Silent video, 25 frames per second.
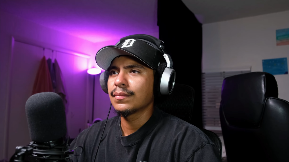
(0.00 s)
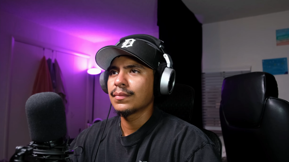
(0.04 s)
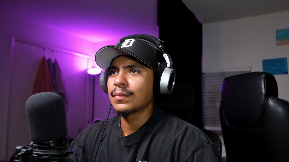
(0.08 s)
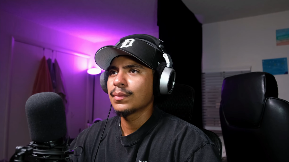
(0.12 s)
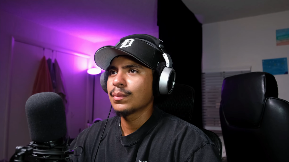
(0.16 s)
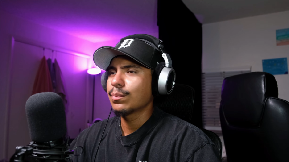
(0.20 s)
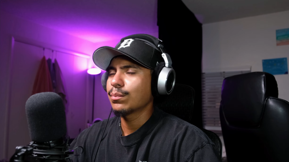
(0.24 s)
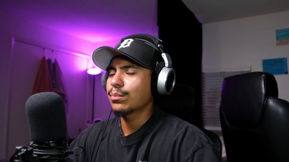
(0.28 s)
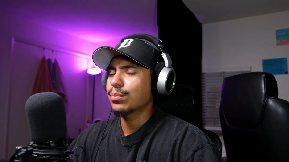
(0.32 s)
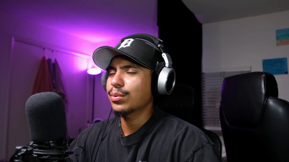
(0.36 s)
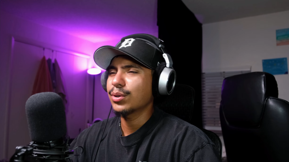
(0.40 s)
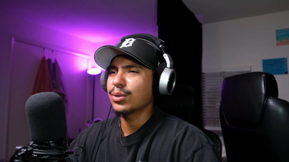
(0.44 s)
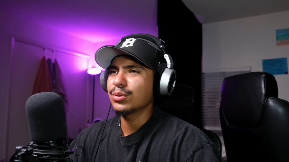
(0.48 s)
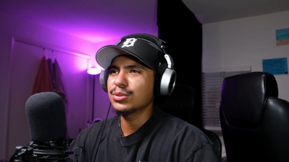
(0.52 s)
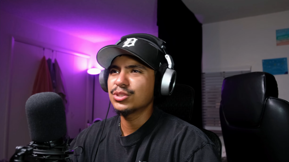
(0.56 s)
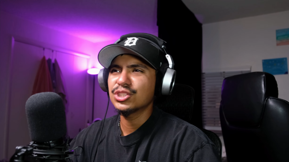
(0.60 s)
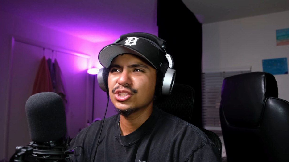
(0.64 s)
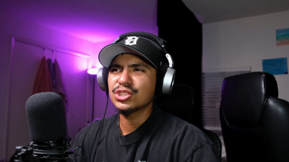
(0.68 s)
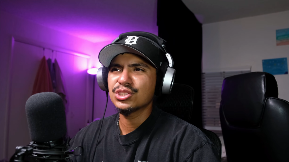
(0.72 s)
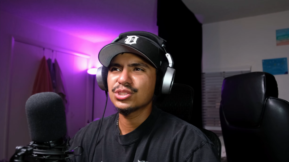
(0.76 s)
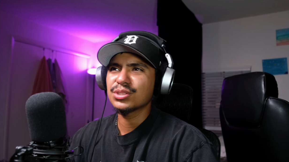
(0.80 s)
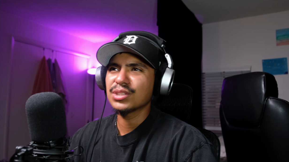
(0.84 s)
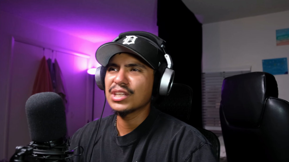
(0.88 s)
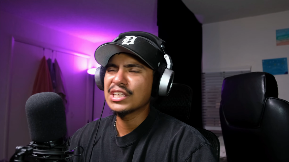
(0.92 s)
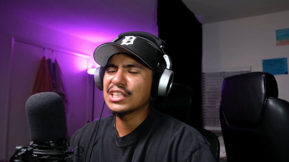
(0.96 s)
Bro,
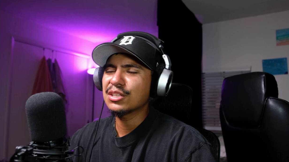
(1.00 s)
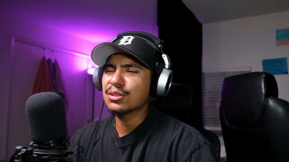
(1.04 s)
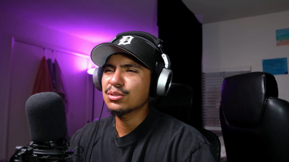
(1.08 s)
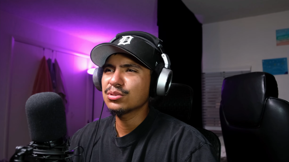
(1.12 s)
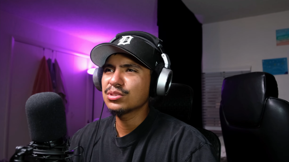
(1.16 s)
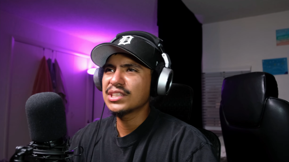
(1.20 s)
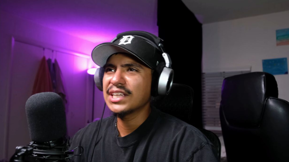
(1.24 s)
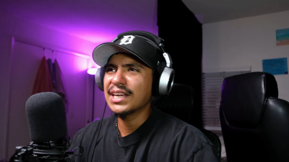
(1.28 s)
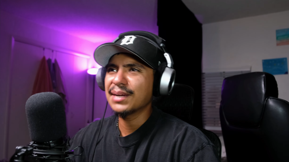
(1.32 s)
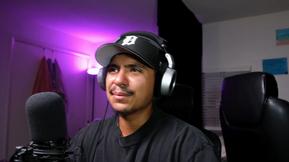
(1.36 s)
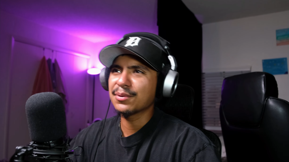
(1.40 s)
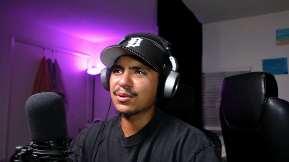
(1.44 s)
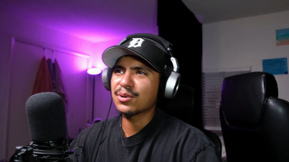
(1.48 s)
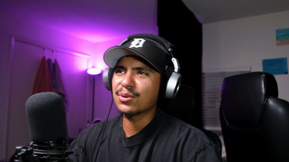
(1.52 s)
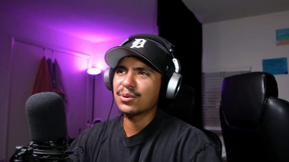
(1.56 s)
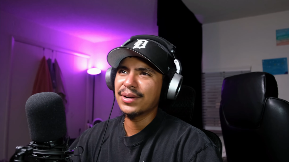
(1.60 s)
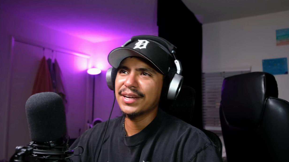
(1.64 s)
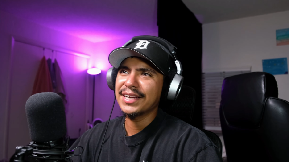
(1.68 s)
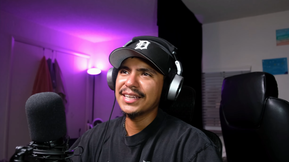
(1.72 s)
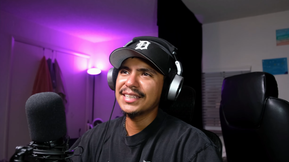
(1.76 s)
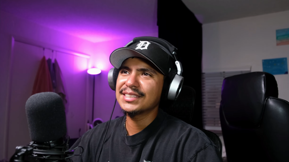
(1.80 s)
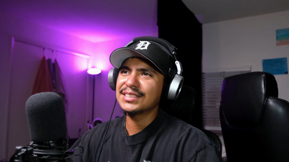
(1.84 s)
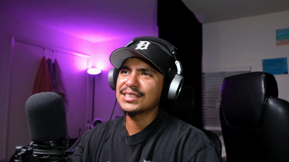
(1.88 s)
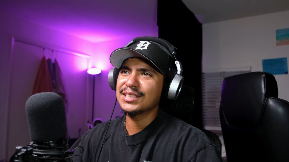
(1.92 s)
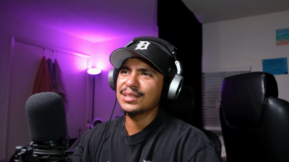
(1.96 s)
it goes damn
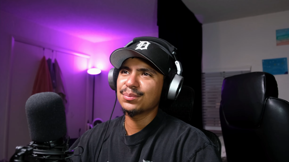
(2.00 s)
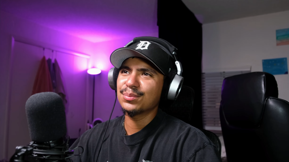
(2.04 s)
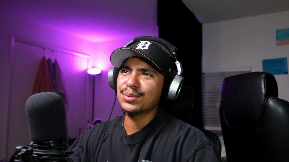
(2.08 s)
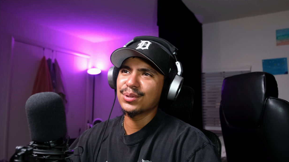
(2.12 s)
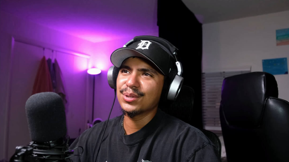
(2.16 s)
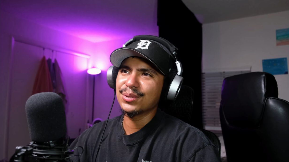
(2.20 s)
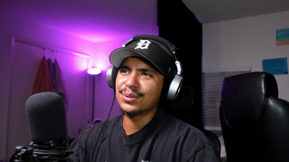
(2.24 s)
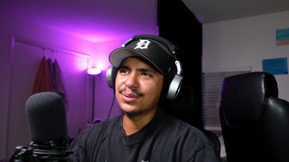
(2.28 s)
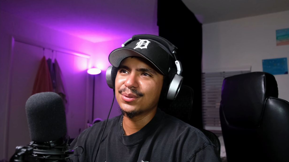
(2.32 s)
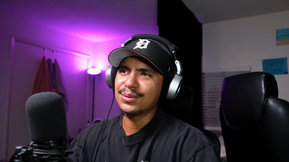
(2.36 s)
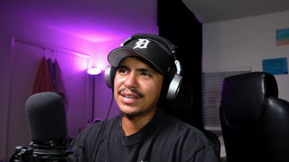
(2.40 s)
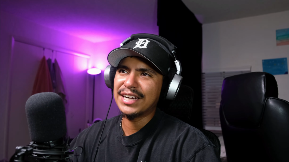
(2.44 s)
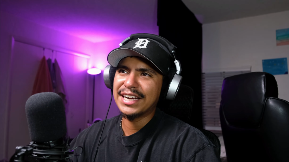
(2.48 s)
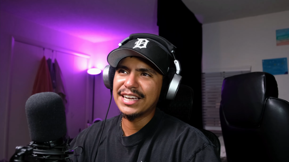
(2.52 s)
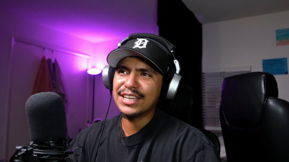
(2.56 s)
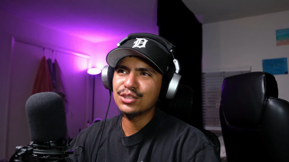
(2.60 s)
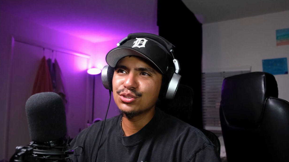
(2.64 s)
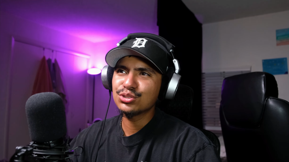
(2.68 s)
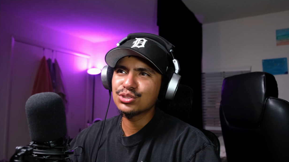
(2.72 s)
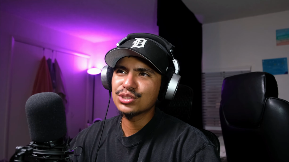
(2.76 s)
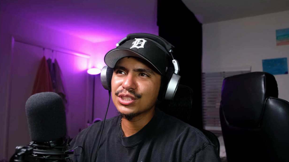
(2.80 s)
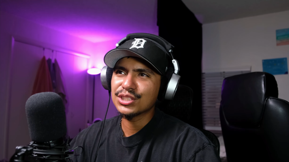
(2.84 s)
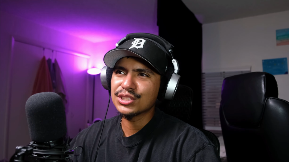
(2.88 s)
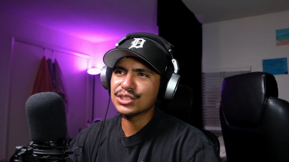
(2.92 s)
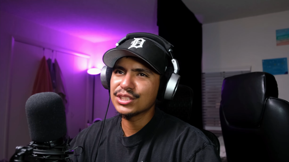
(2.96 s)
crazy, bro. I use
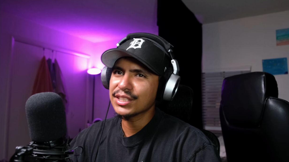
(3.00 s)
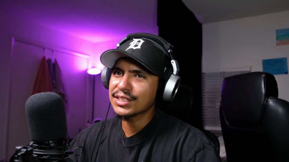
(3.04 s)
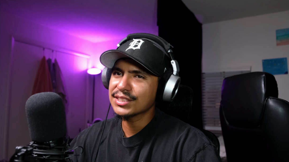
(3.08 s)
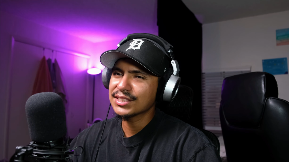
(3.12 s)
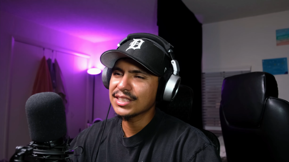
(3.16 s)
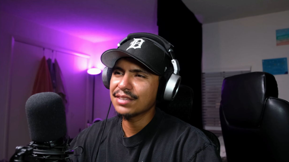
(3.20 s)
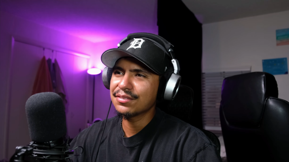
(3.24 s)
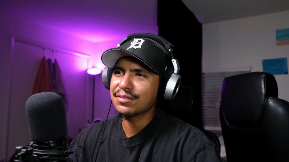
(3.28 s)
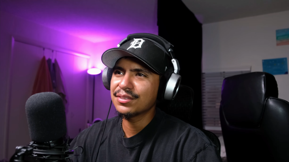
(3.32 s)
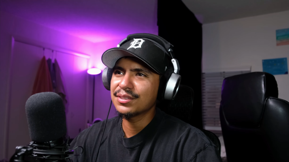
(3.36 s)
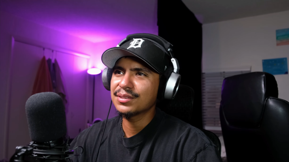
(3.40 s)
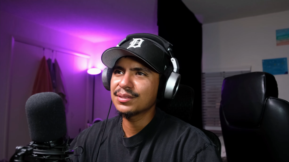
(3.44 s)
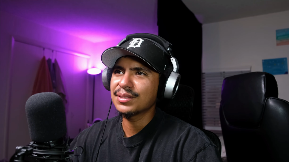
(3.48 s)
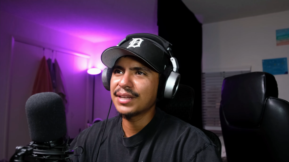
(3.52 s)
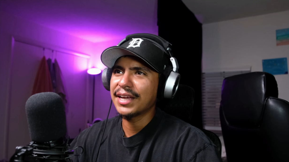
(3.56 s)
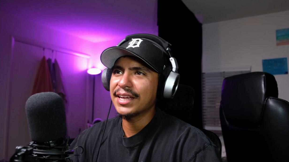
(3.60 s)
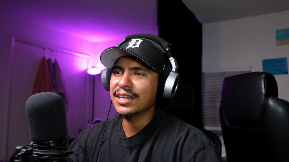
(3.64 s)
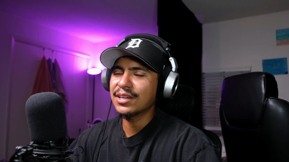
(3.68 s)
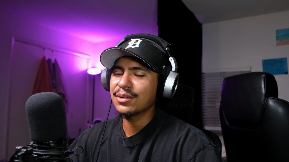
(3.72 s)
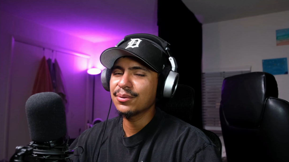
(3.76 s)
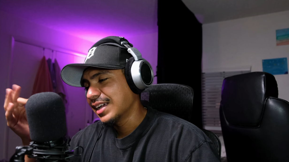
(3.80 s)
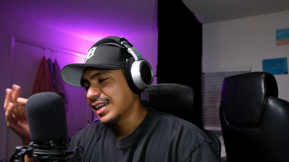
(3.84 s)
the 6-7 808.